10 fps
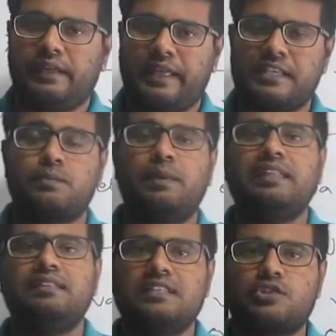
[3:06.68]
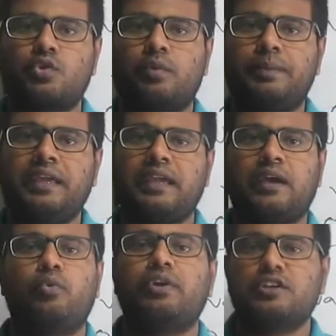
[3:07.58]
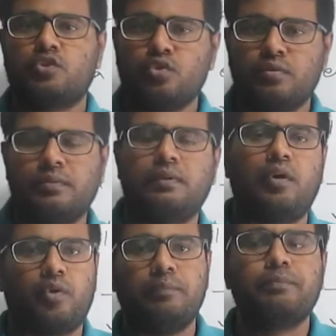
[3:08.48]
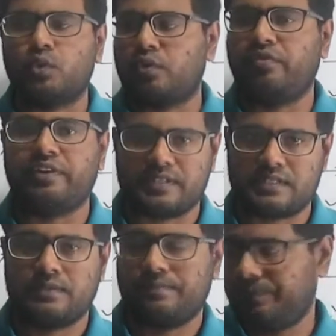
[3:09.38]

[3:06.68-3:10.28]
explain this topic according to our book first.